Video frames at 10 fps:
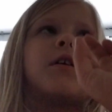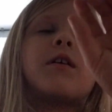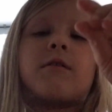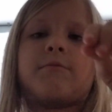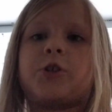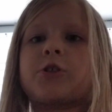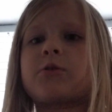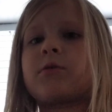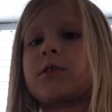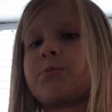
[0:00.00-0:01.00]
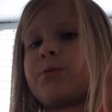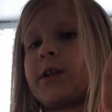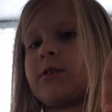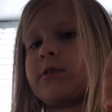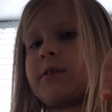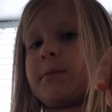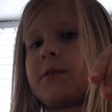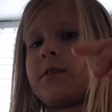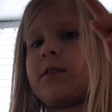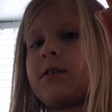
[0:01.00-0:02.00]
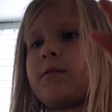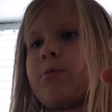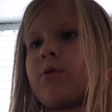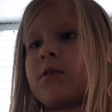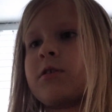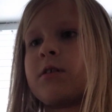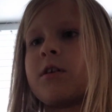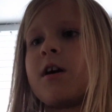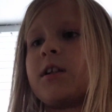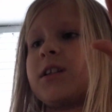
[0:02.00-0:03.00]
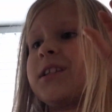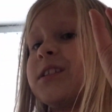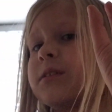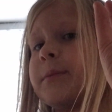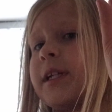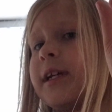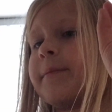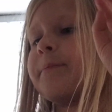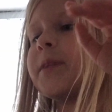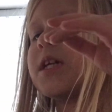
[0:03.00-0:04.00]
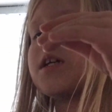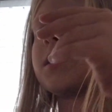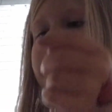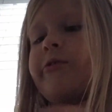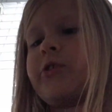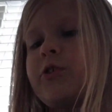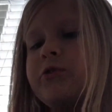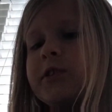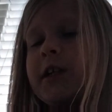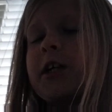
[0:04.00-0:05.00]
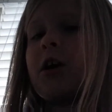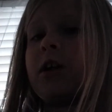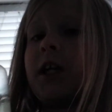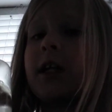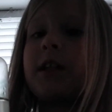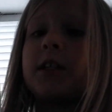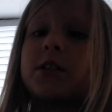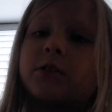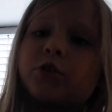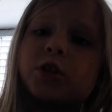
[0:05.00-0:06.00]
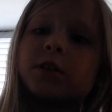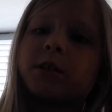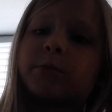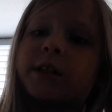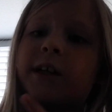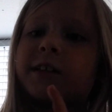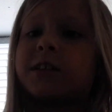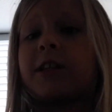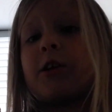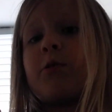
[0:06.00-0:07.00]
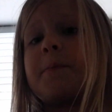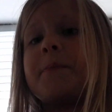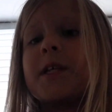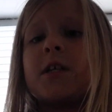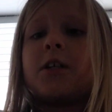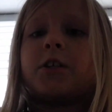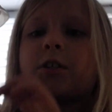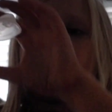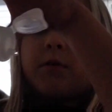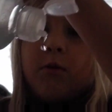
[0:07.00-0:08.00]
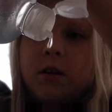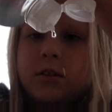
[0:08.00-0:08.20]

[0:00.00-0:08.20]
you're just going to pour a little bit in. If you're using a contact lens solution, something that's liquid, you're just going to want